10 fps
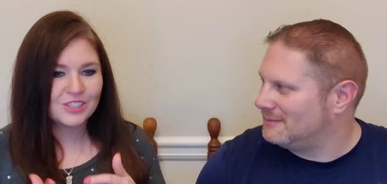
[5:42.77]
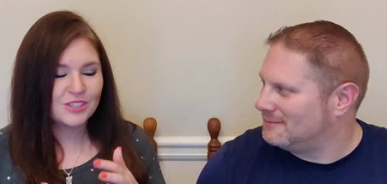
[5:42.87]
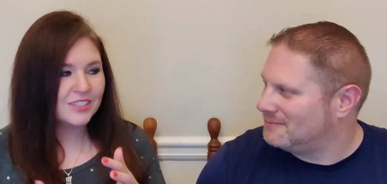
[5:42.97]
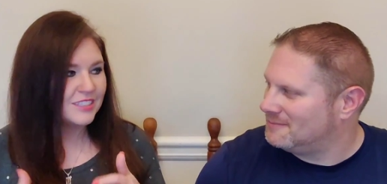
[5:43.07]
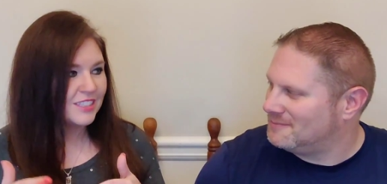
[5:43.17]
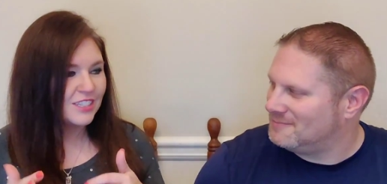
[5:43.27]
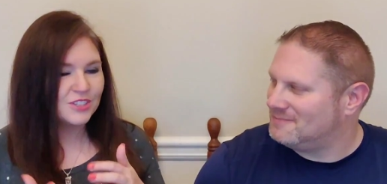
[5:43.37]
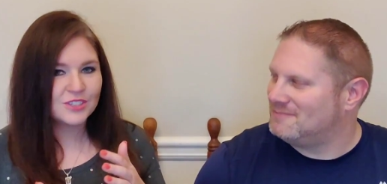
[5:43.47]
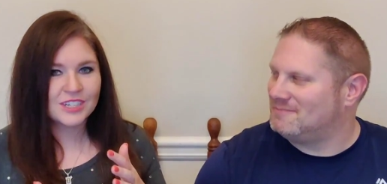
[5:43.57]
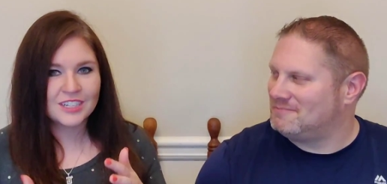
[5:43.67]
Speaker 1: you get to
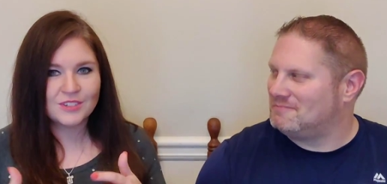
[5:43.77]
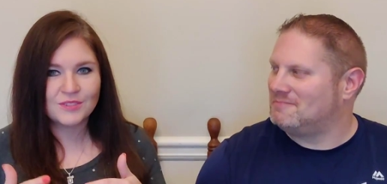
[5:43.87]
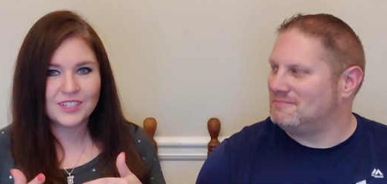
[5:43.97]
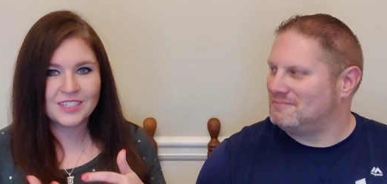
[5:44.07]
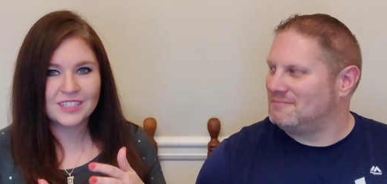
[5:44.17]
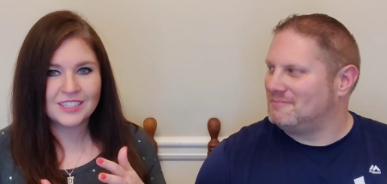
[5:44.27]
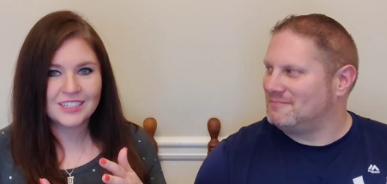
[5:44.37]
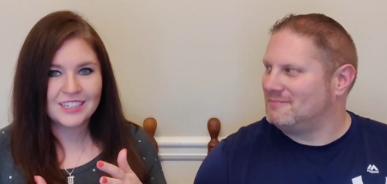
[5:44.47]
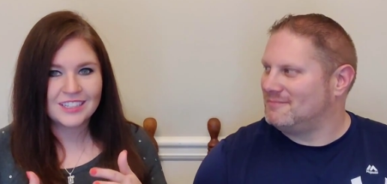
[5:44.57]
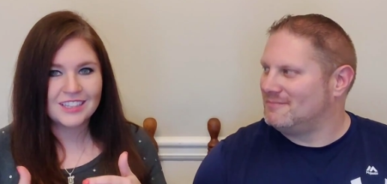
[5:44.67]
hear kind of like
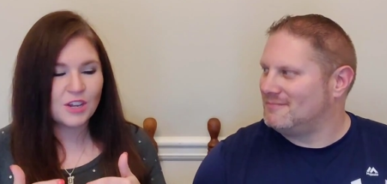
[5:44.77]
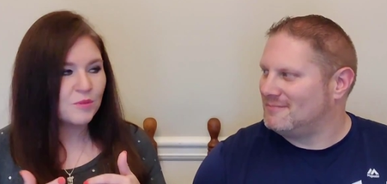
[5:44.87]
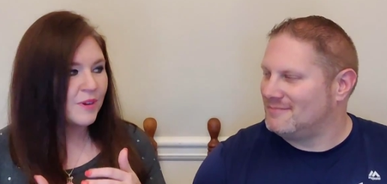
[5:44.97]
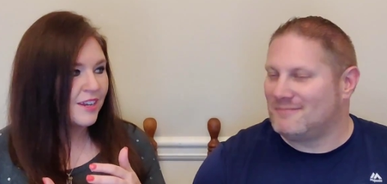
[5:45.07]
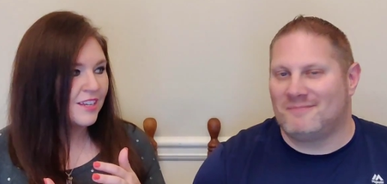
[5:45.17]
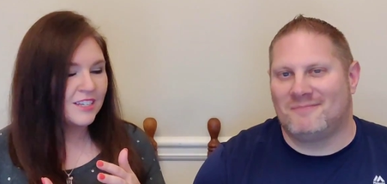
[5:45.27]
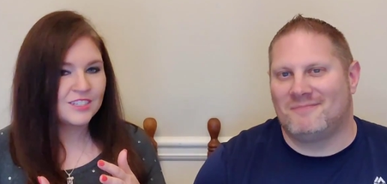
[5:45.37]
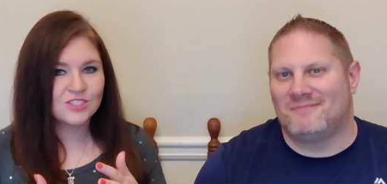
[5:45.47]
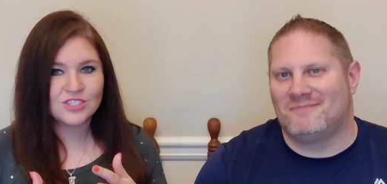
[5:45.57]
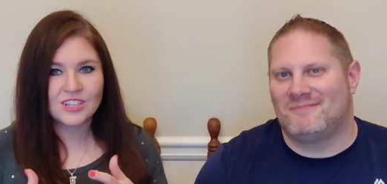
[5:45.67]
that
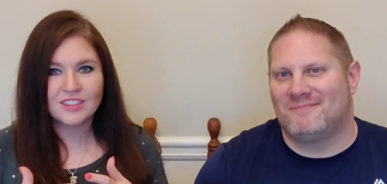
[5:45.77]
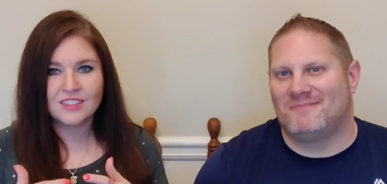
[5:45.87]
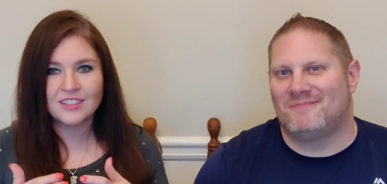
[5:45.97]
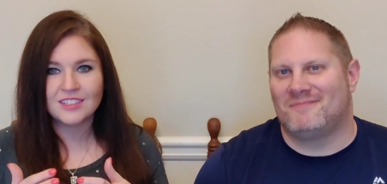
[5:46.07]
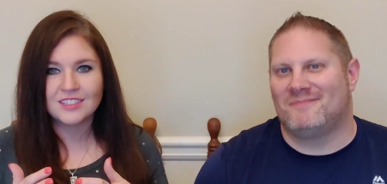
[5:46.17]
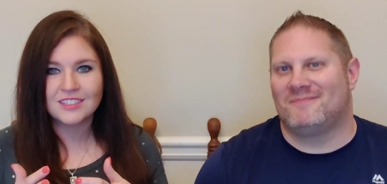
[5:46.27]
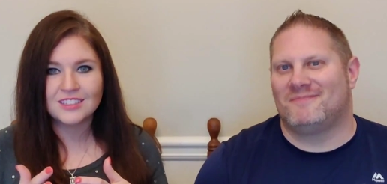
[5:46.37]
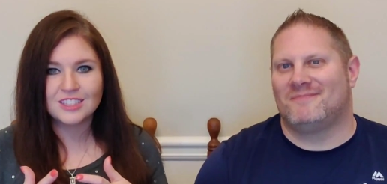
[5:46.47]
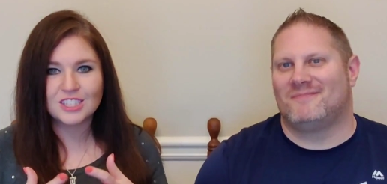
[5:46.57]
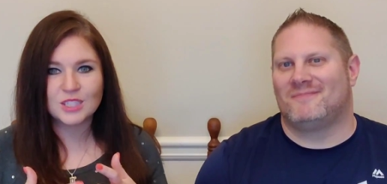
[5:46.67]
range and the
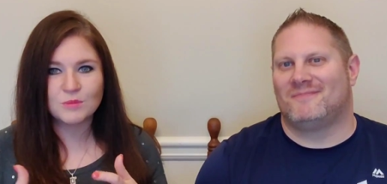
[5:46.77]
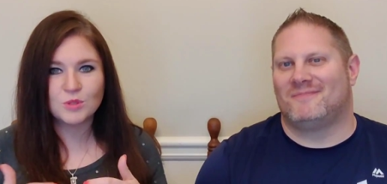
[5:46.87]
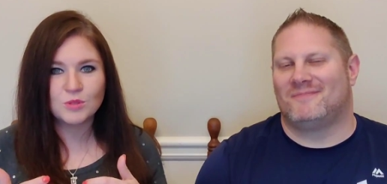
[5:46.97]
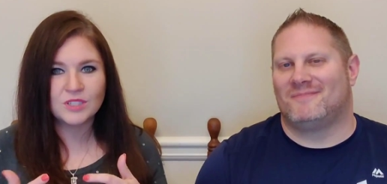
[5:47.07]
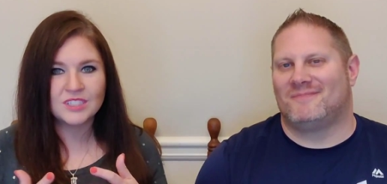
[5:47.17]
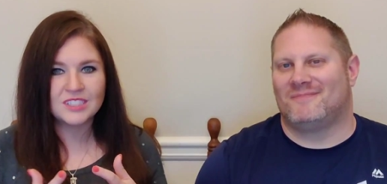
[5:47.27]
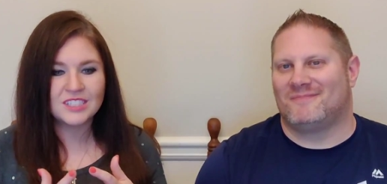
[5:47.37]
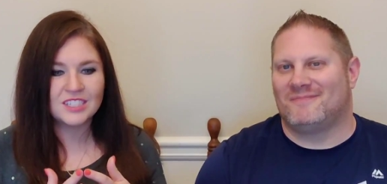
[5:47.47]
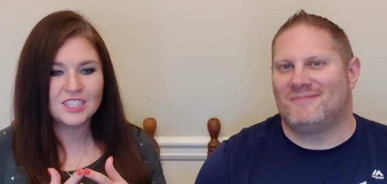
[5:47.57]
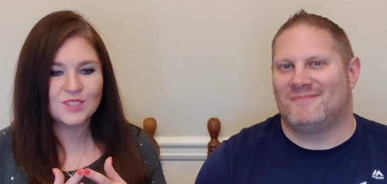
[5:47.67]
the smoothness
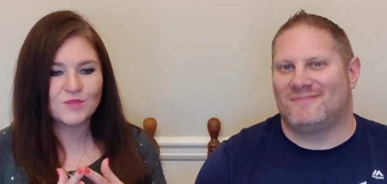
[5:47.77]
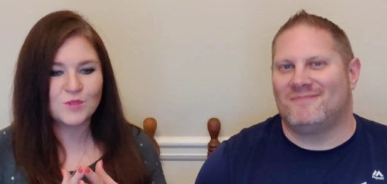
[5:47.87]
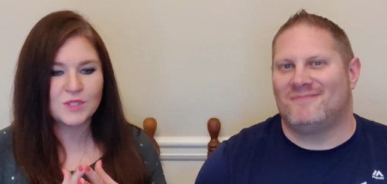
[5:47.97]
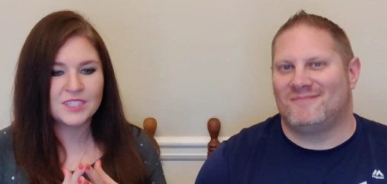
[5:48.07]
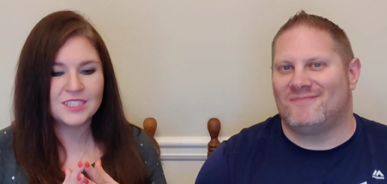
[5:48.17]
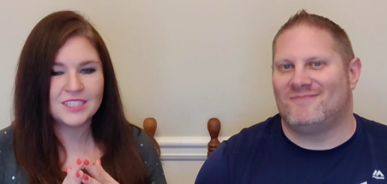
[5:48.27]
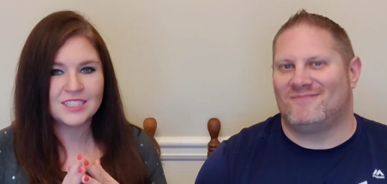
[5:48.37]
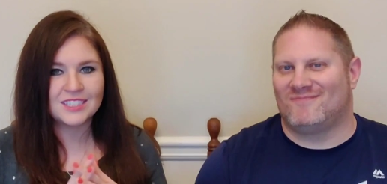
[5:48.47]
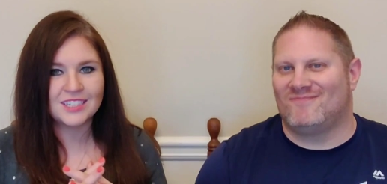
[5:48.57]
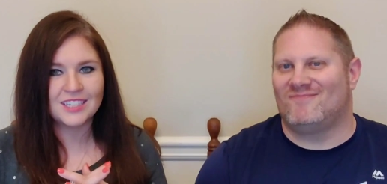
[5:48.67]
in his
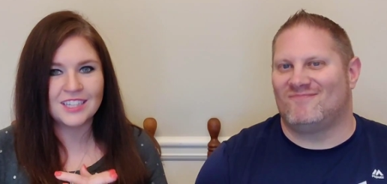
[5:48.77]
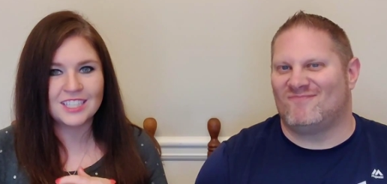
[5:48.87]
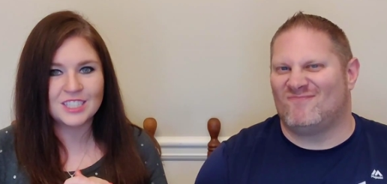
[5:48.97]
voice, mm-hmm. like